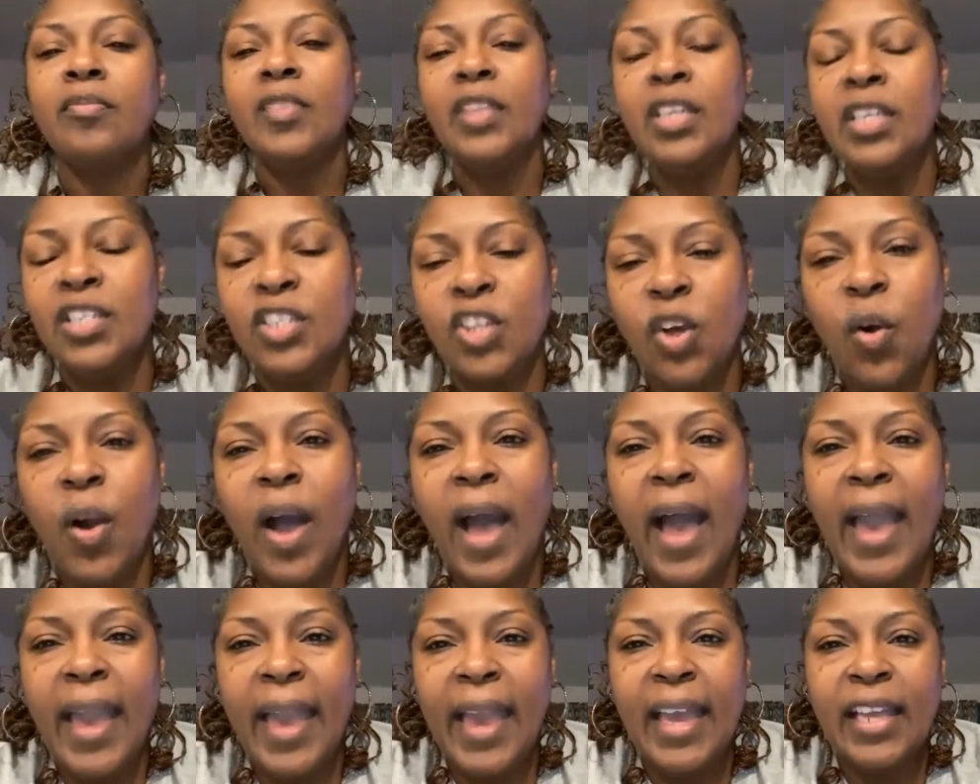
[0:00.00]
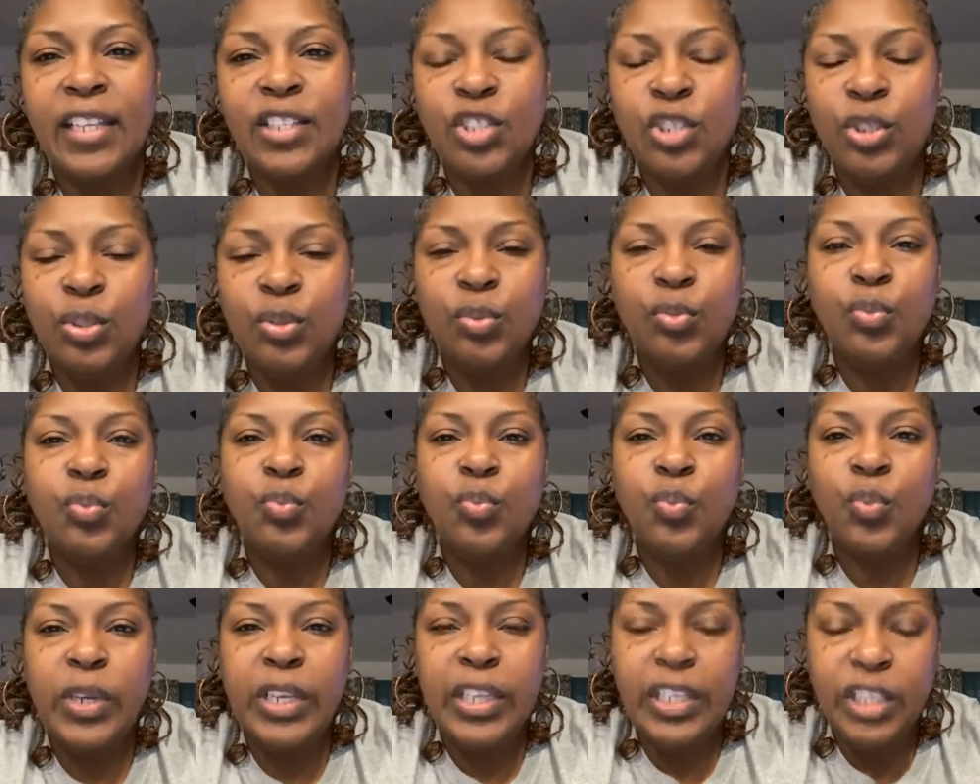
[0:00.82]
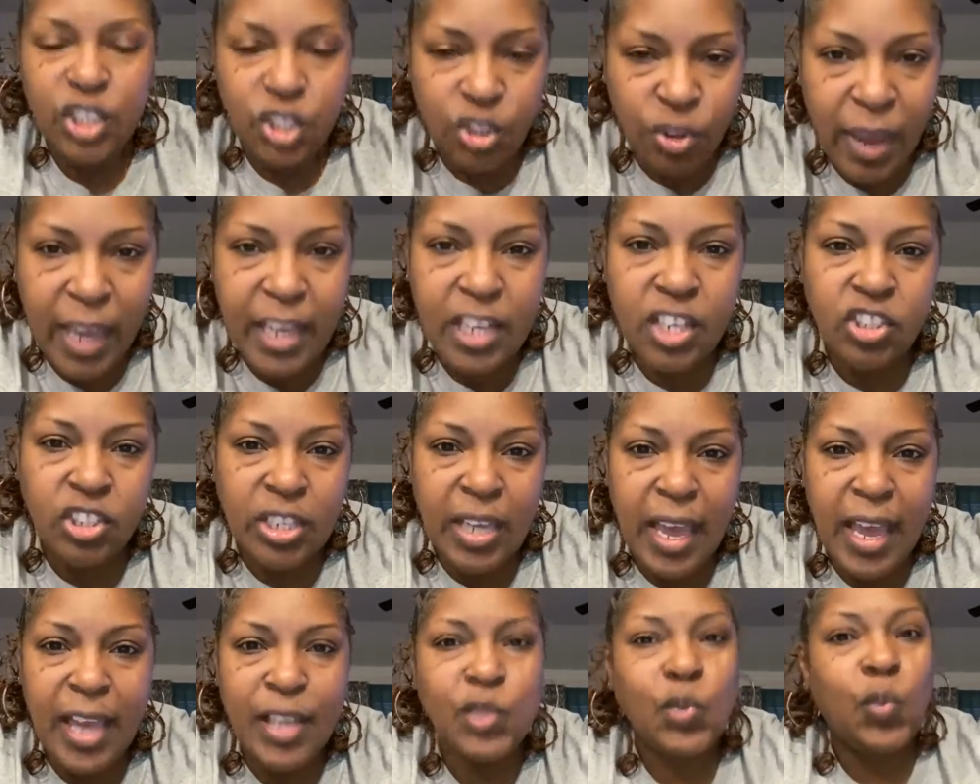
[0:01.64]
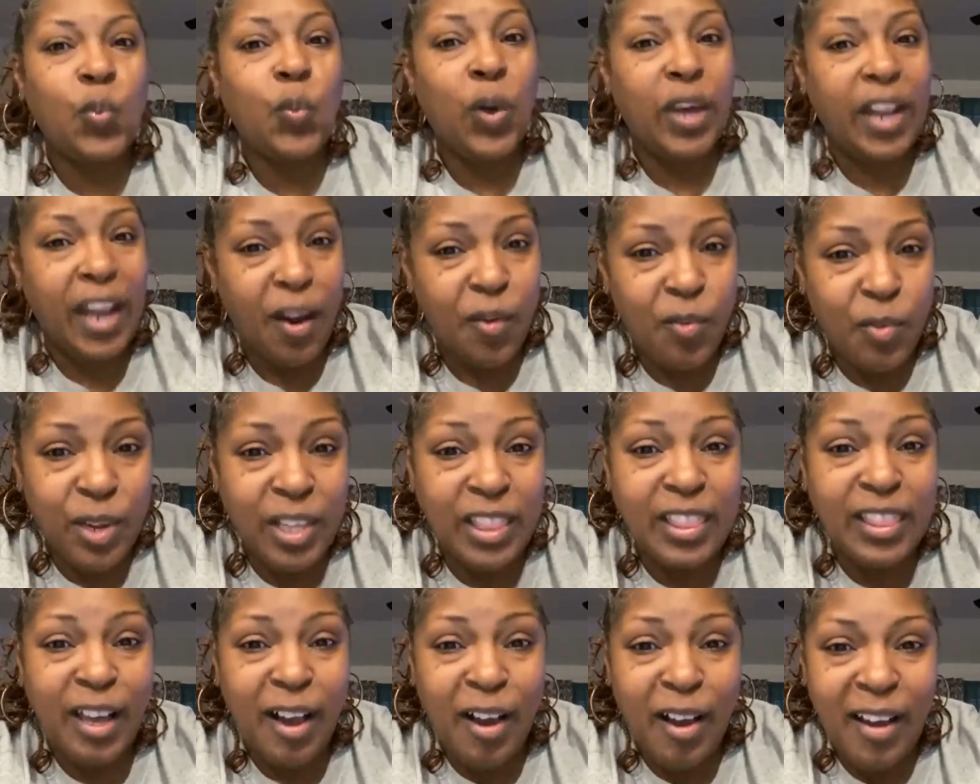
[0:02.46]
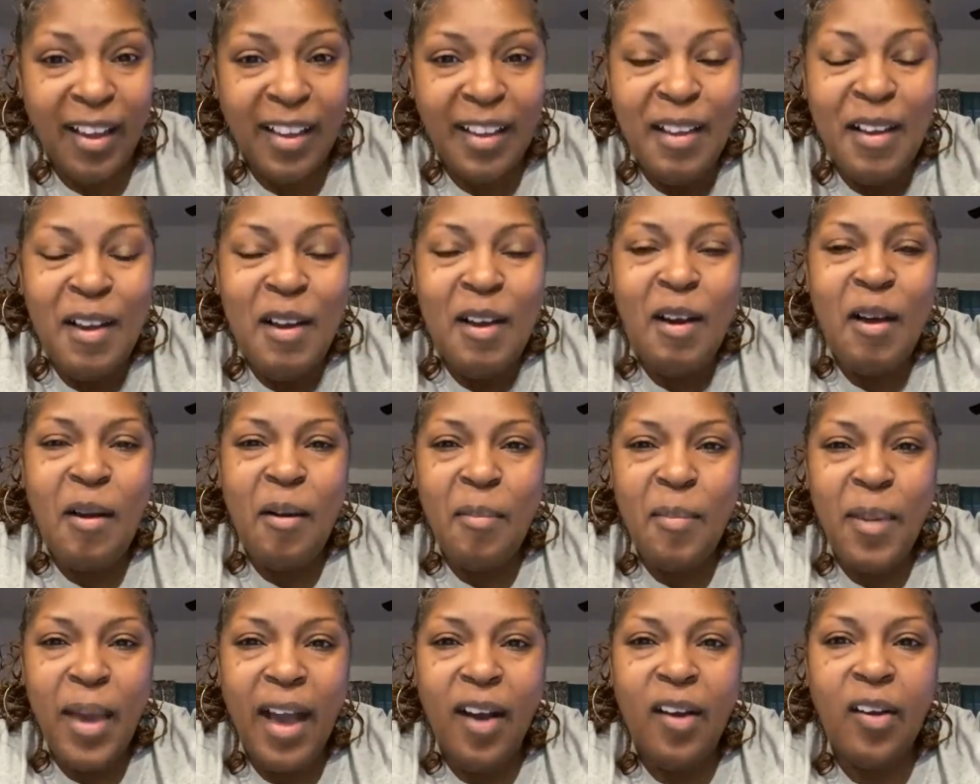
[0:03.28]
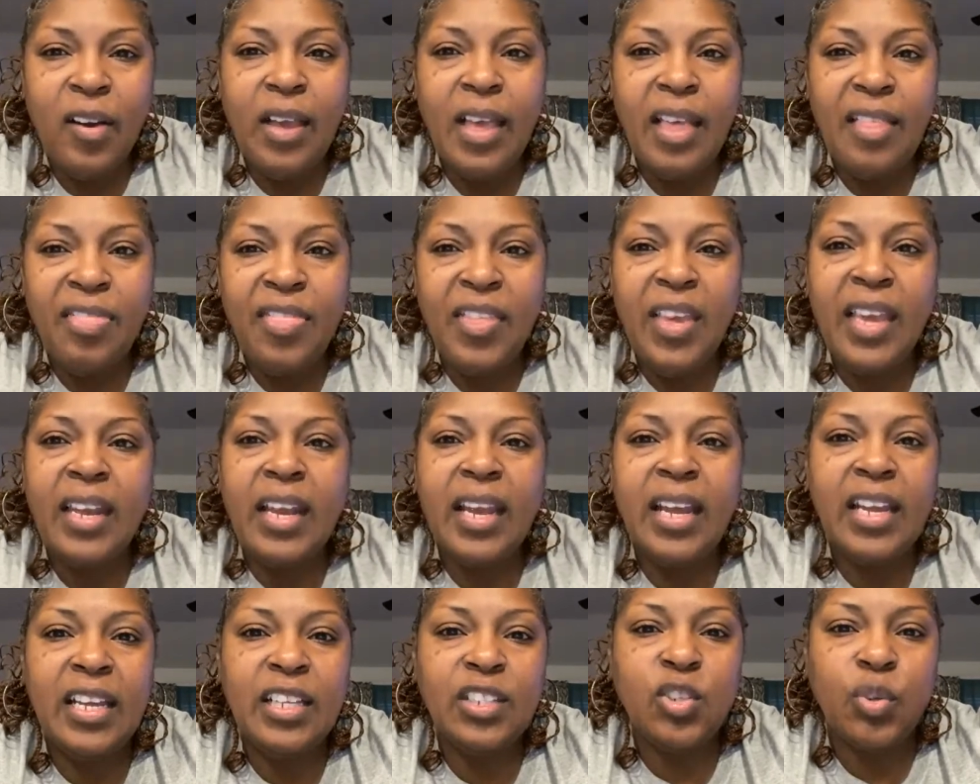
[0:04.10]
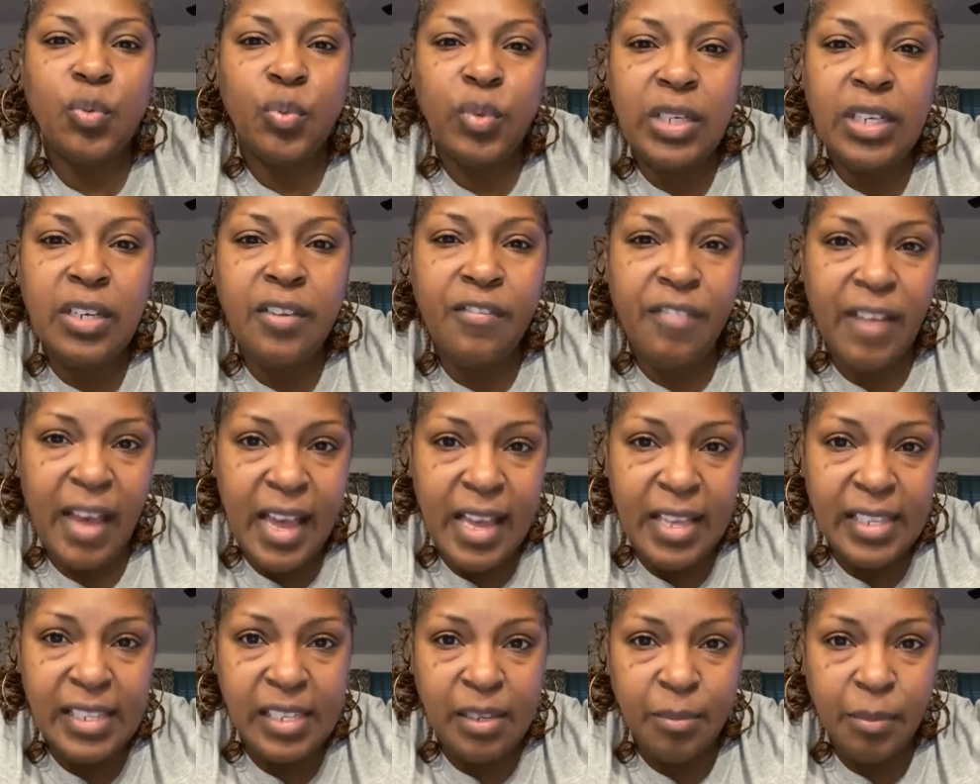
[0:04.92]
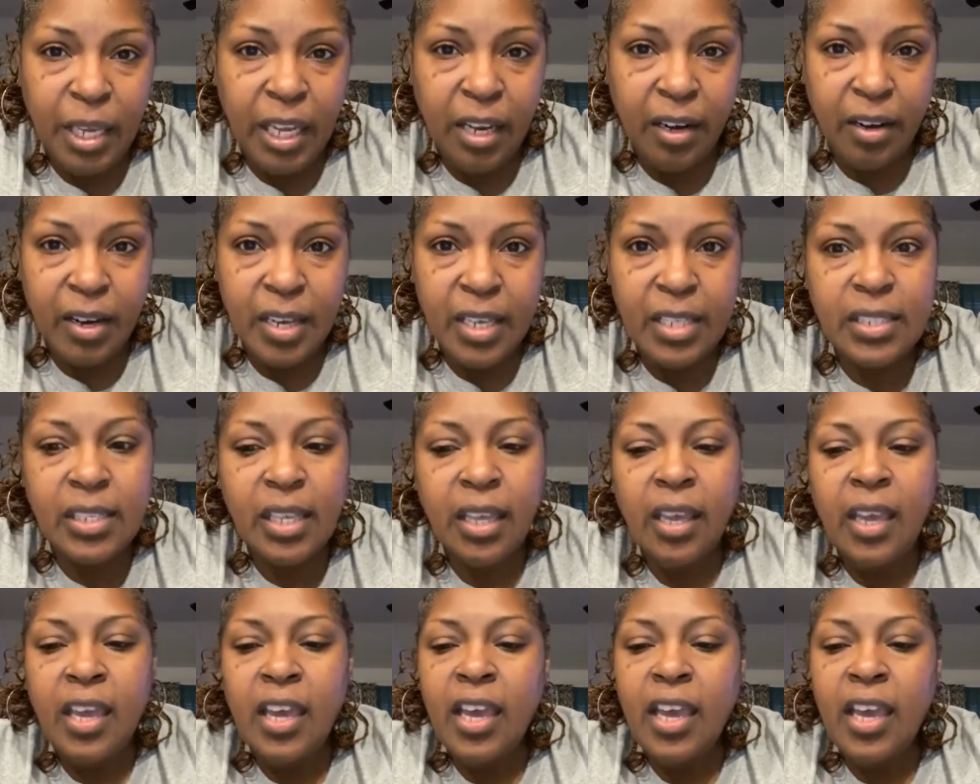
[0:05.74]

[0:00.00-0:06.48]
So I had to re-strategize what I rethought about, and then I had to redefine some areas.